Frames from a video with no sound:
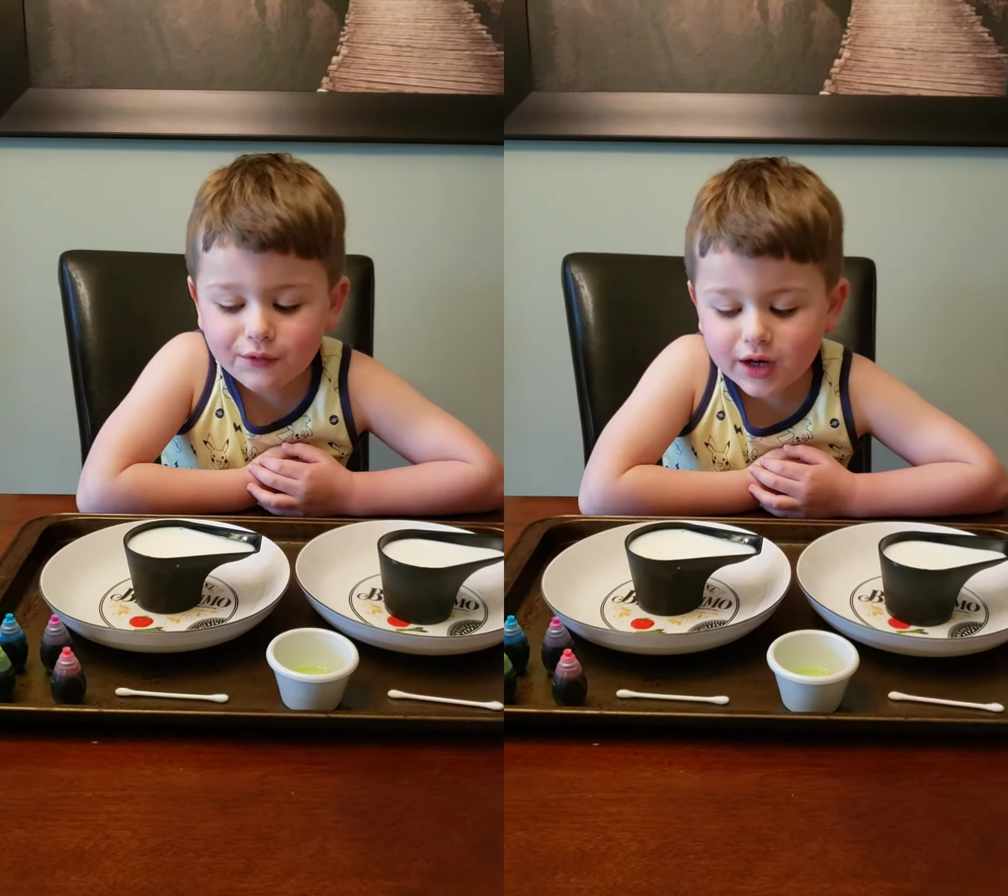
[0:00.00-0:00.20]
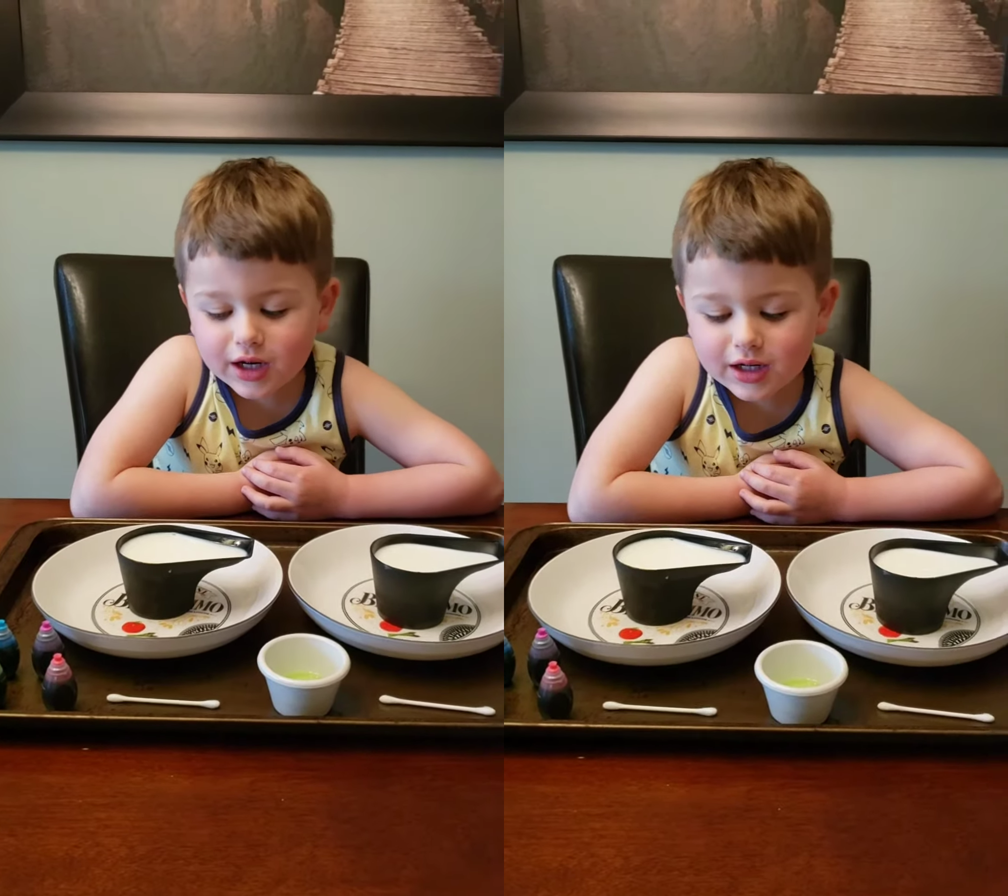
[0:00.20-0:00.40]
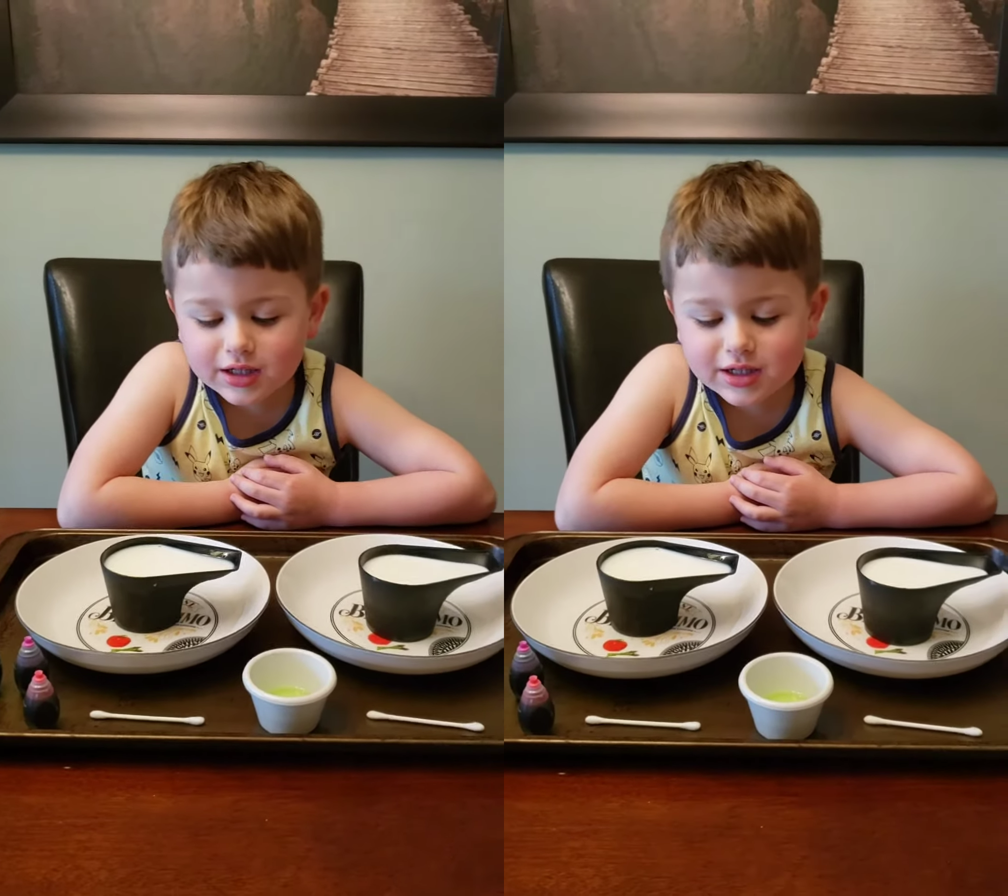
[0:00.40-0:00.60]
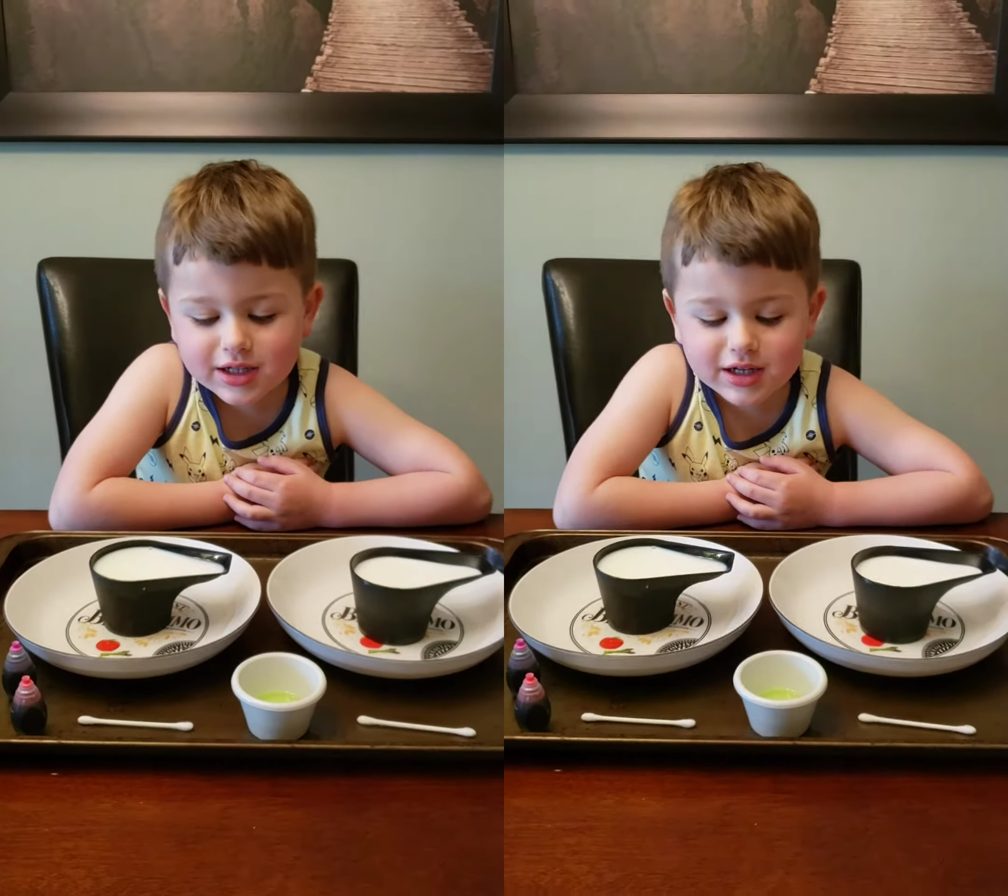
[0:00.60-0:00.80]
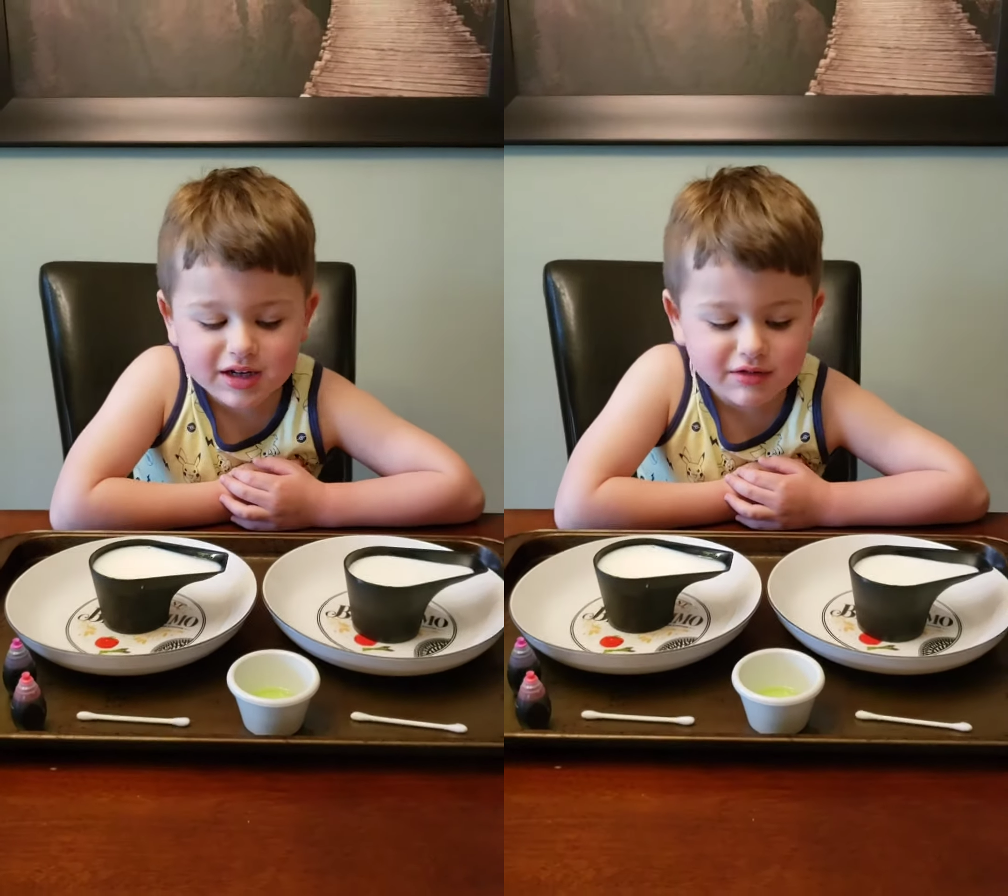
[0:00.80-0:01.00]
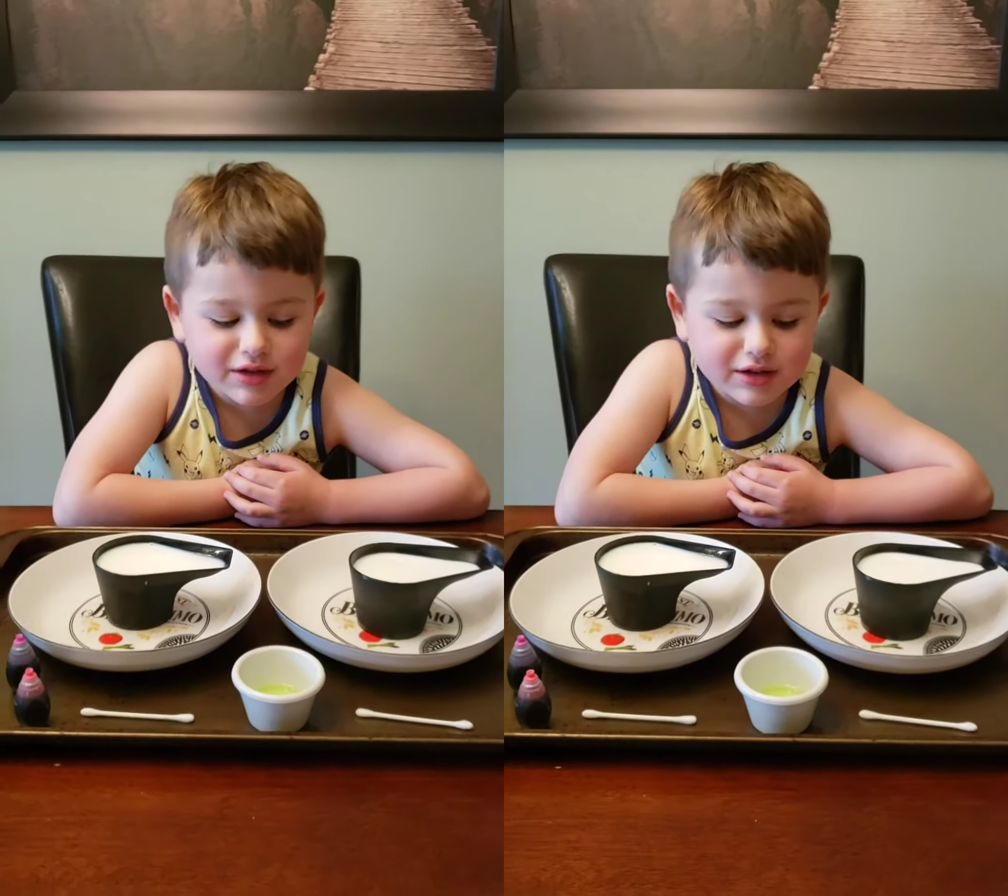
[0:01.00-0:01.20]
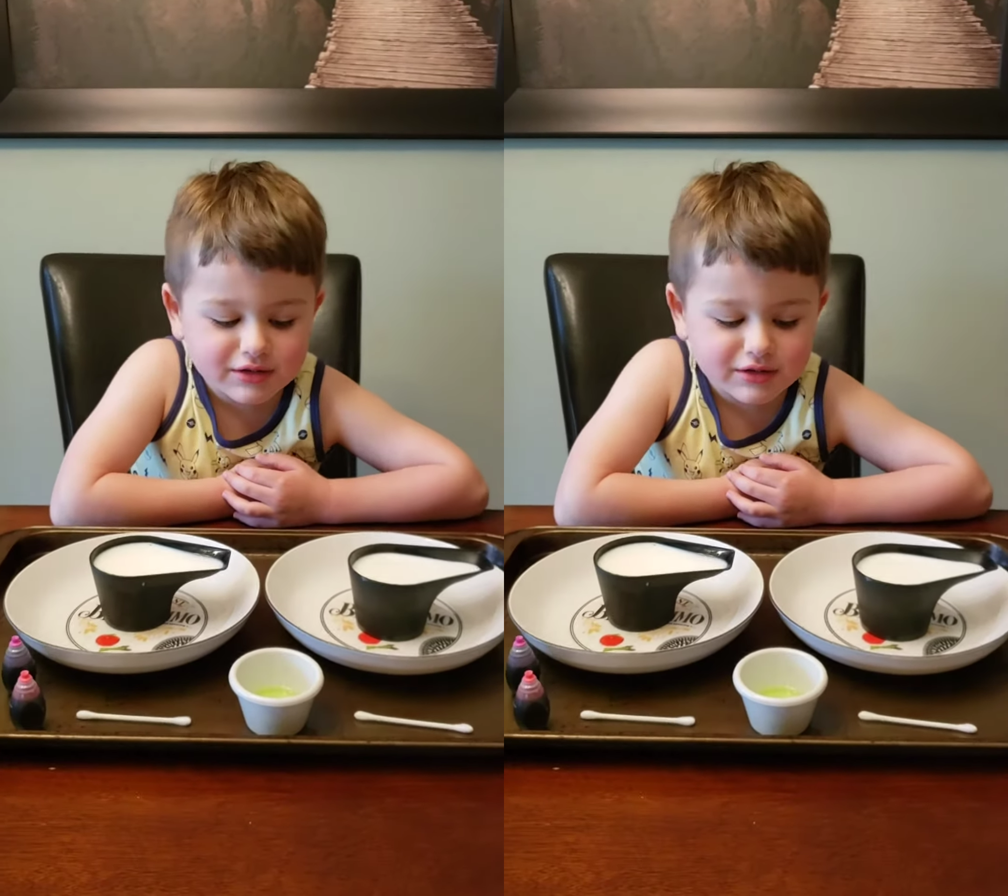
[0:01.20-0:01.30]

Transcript: fans, today we're